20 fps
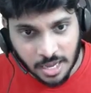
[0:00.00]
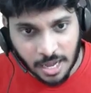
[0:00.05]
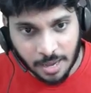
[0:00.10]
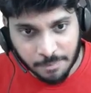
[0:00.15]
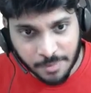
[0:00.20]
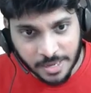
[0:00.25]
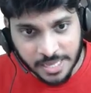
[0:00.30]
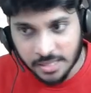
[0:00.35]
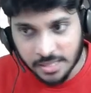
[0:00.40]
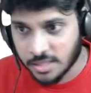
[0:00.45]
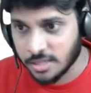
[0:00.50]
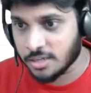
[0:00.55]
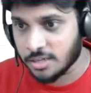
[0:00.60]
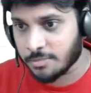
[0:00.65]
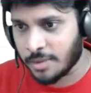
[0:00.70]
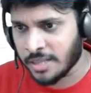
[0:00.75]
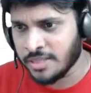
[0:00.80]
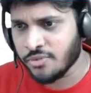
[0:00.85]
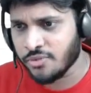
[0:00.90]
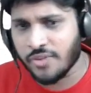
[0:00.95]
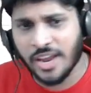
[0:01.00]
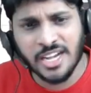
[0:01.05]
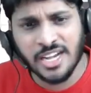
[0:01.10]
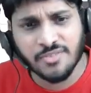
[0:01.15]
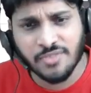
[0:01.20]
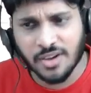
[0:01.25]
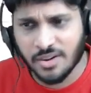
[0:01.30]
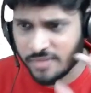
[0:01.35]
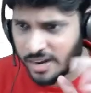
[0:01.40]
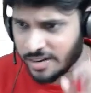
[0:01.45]
applying 3rd month,
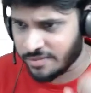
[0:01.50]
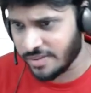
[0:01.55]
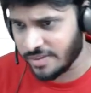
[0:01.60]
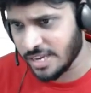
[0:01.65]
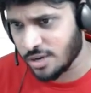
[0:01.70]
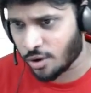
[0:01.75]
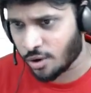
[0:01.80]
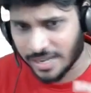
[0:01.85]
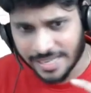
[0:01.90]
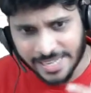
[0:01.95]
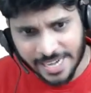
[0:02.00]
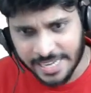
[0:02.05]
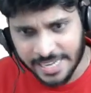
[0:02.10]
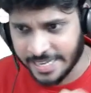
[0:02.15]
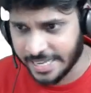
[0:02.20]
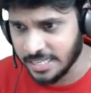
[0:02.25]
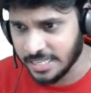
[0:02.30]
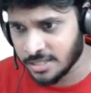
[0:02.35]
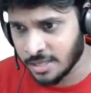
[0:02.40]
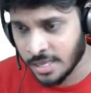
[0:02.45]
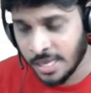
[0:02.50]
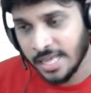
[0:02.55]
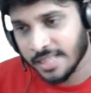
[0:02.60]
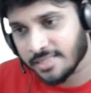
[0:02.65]
wait for 1 week or 10 days,